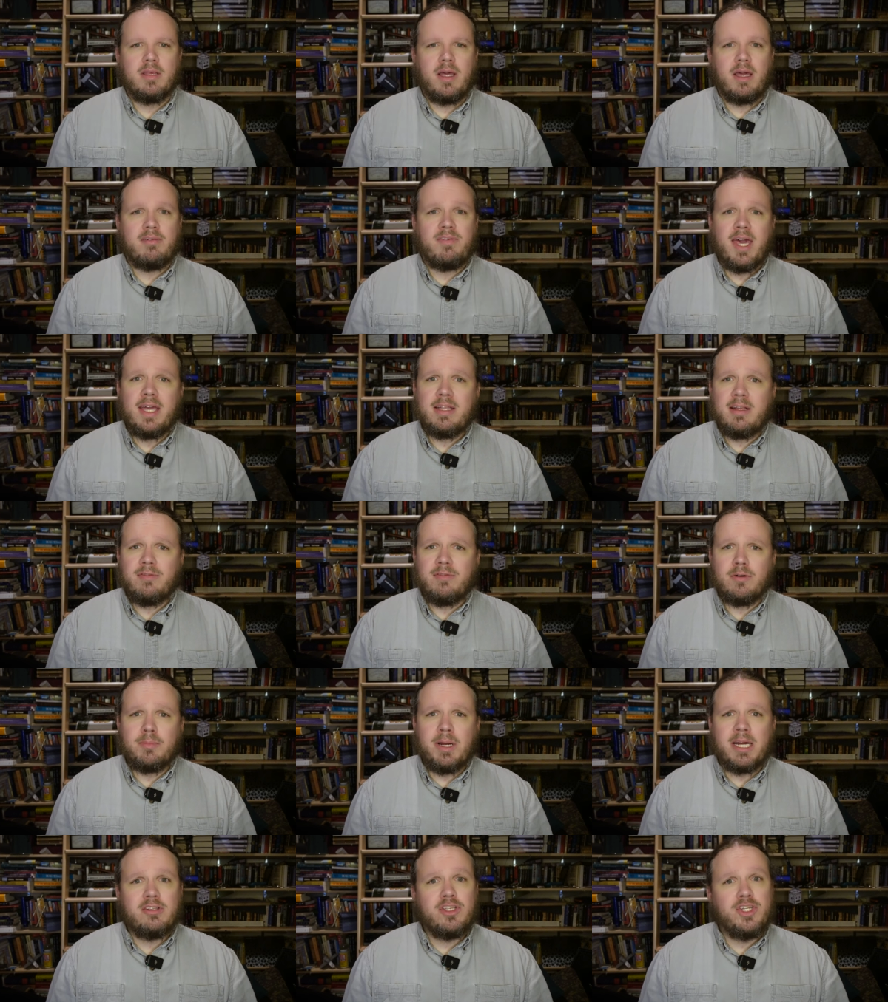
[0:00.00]
I've had it
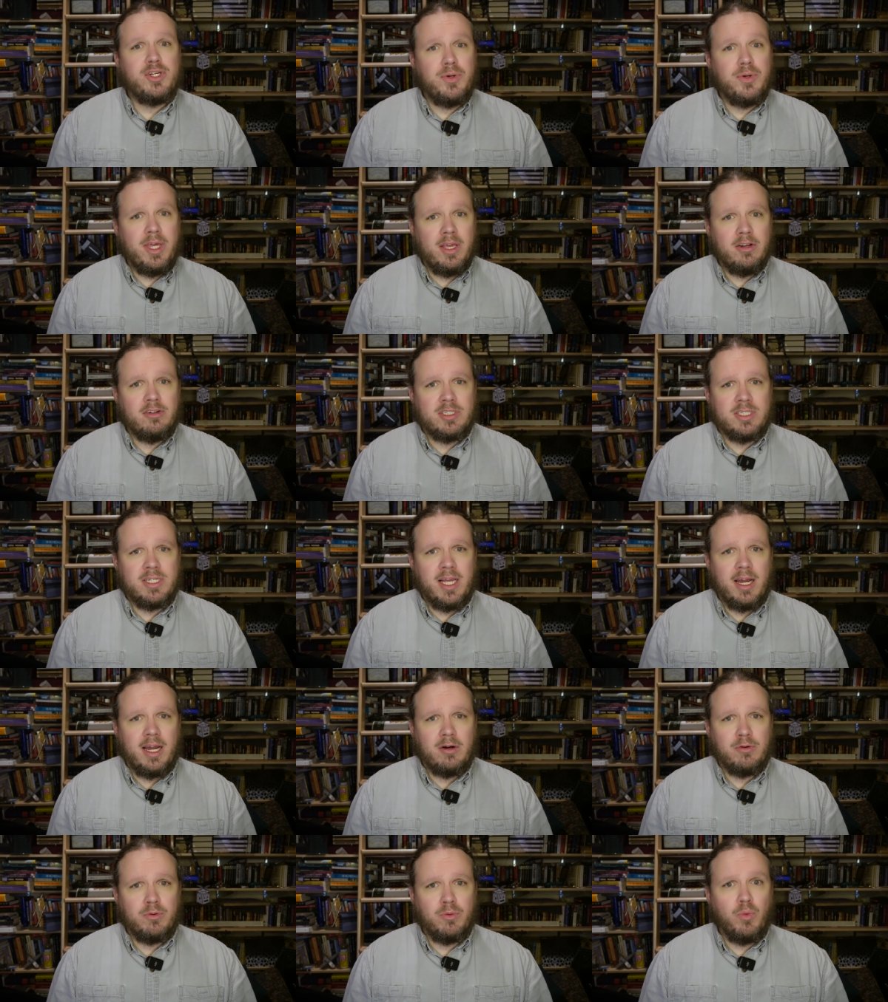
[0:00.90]
for about two years
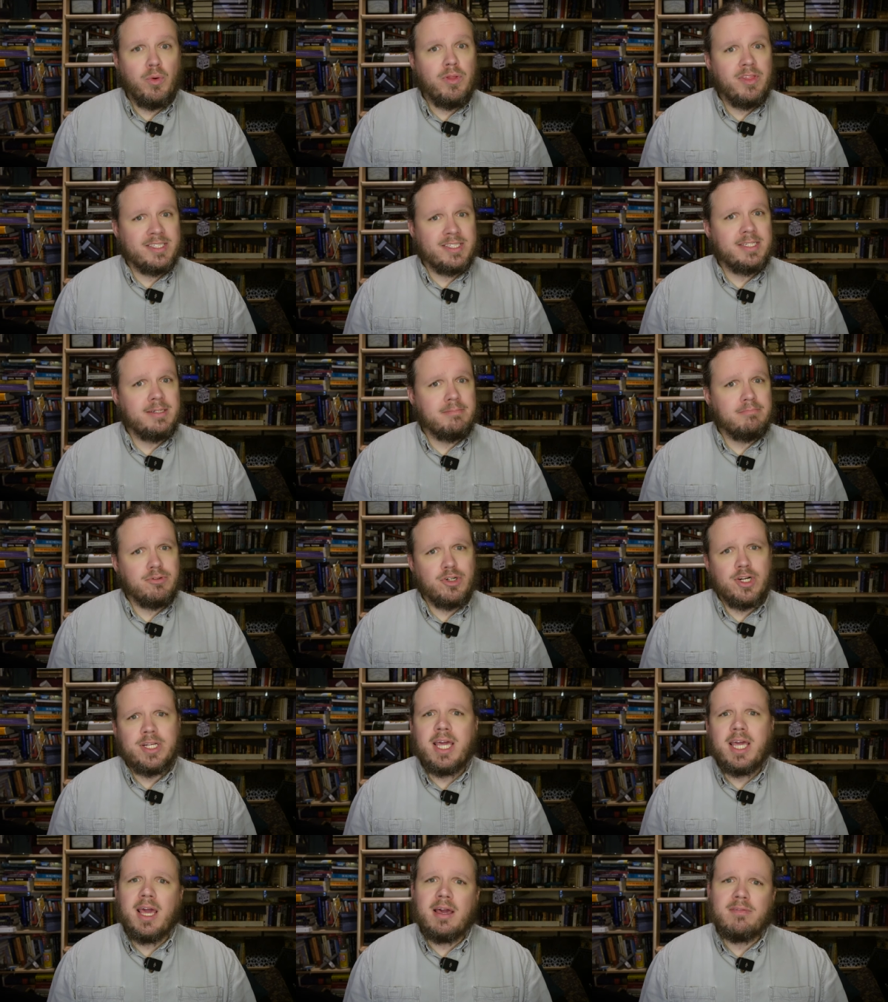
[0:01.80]
now, with some
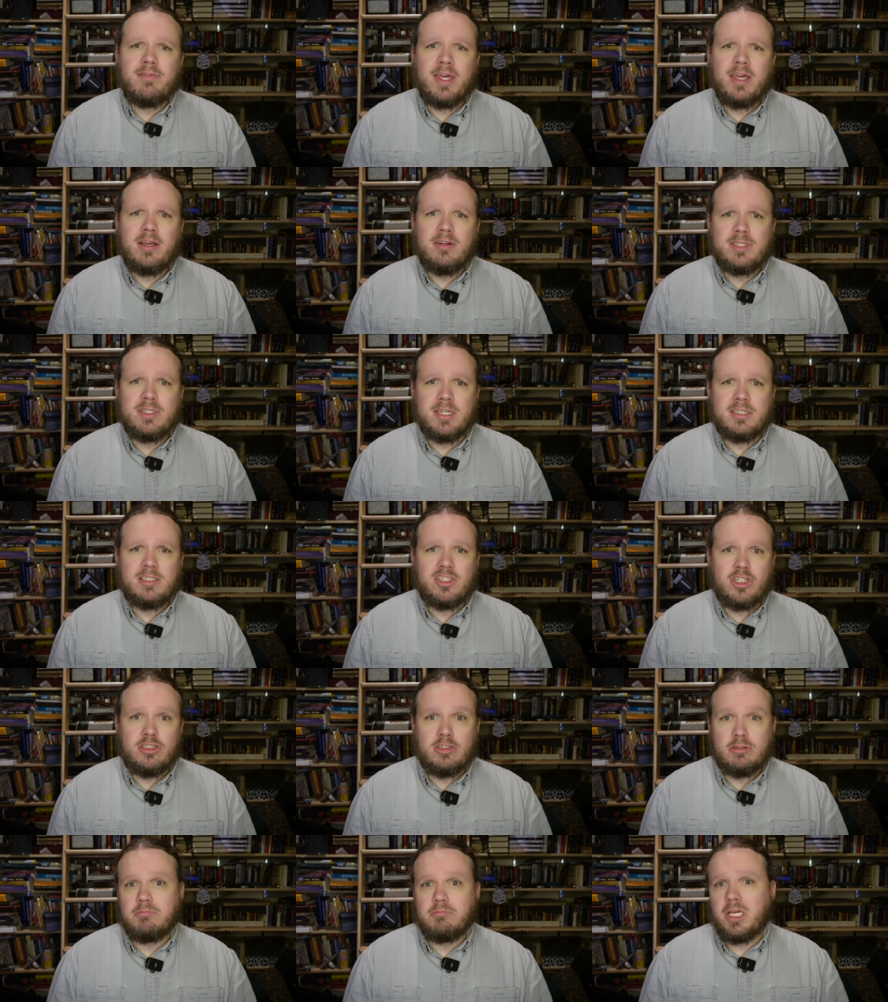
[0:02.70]
pretty heavy usage,
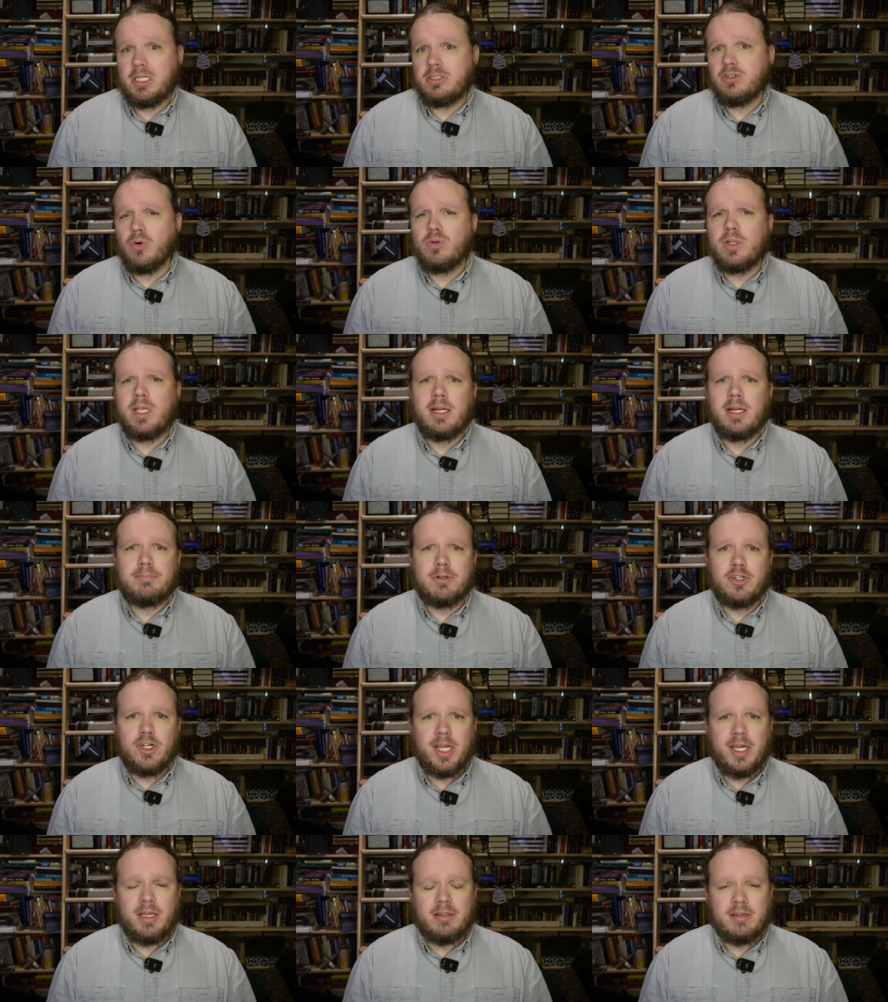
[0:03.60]
and it's holding up
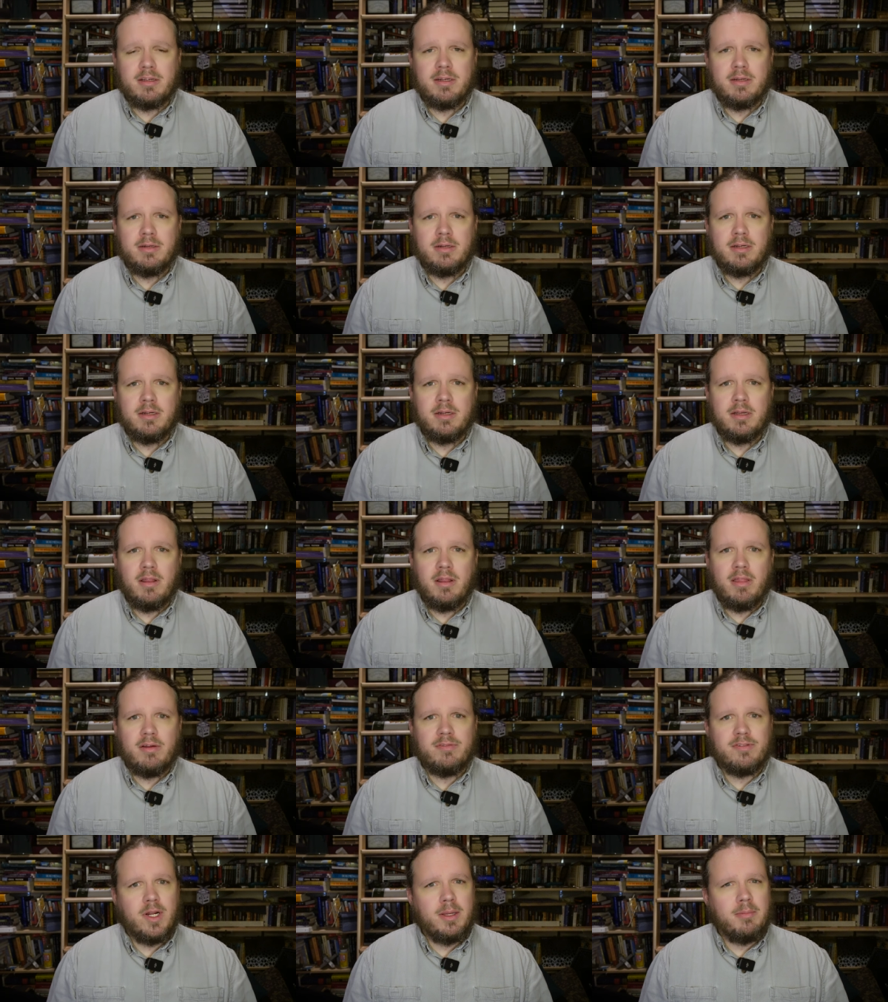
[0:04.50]
great.
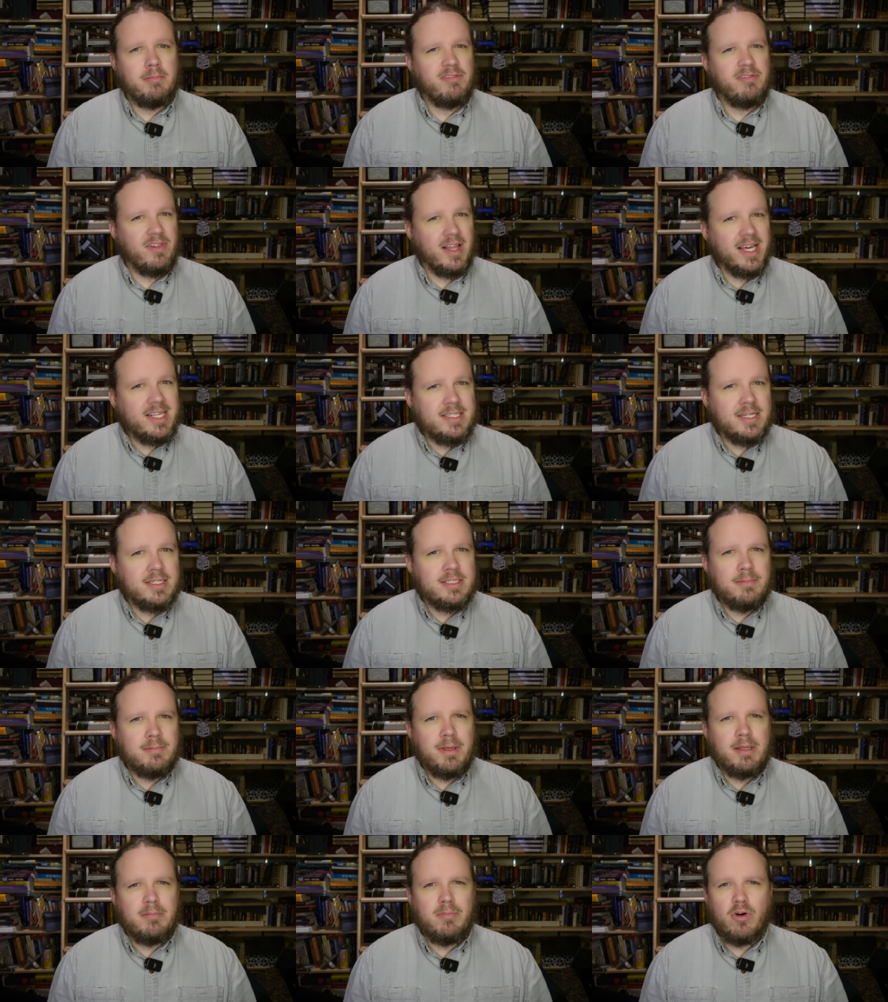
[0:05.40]
The frame flexes
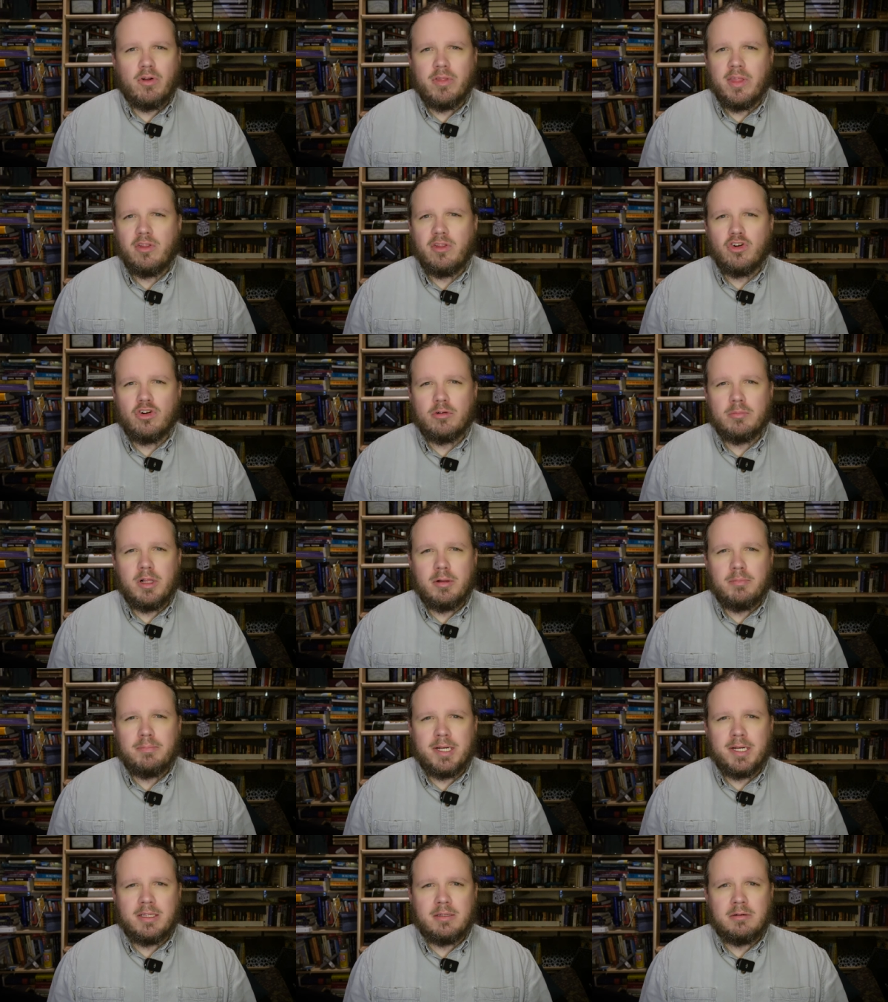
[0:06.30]
a bit more than normal,
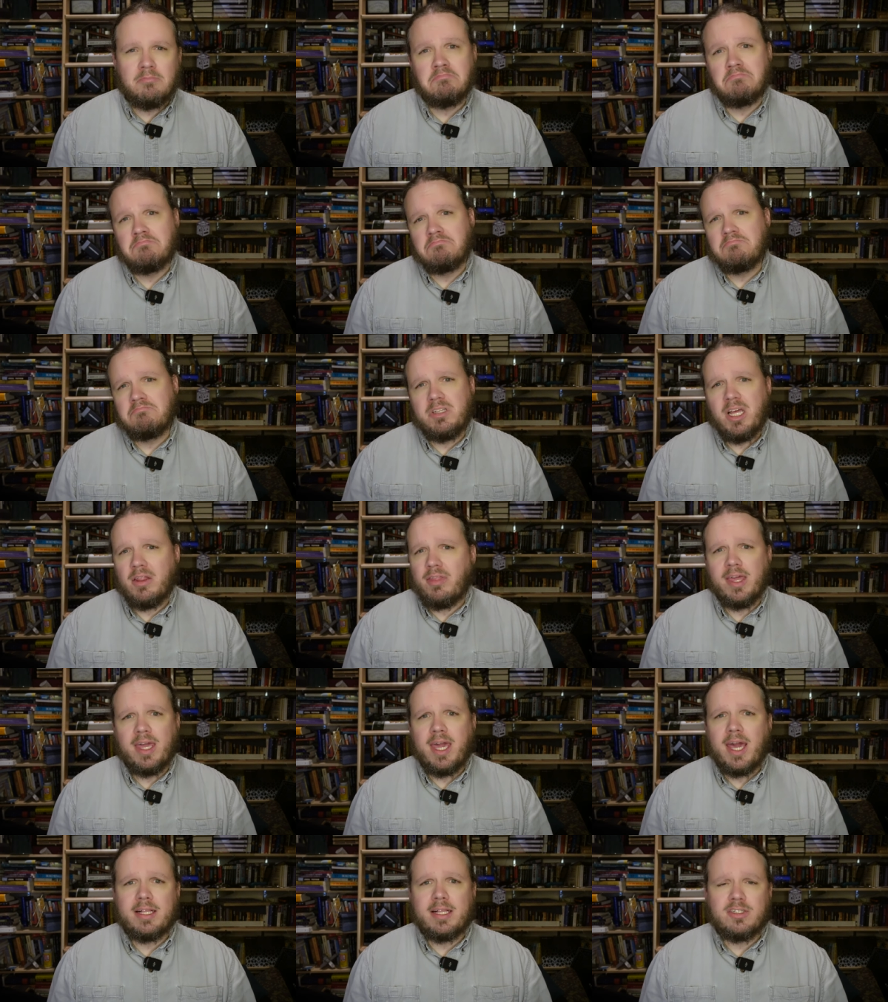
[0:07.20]
but
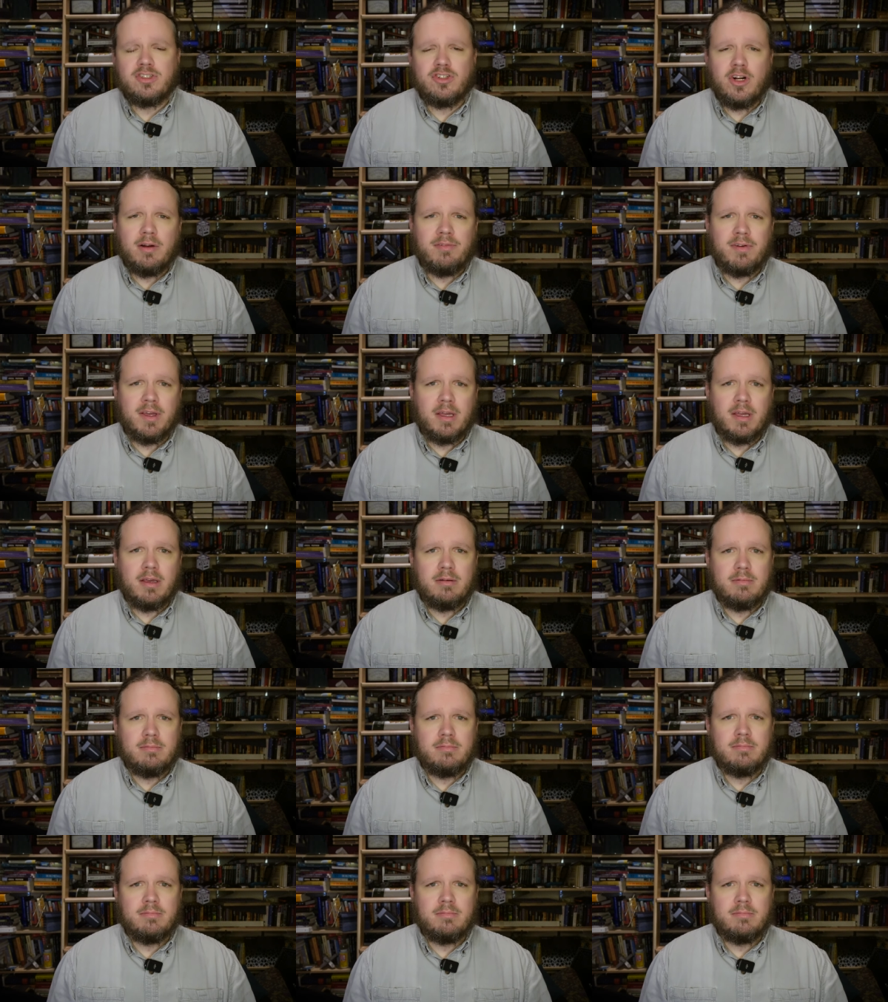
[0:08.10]
nothing catastrophic.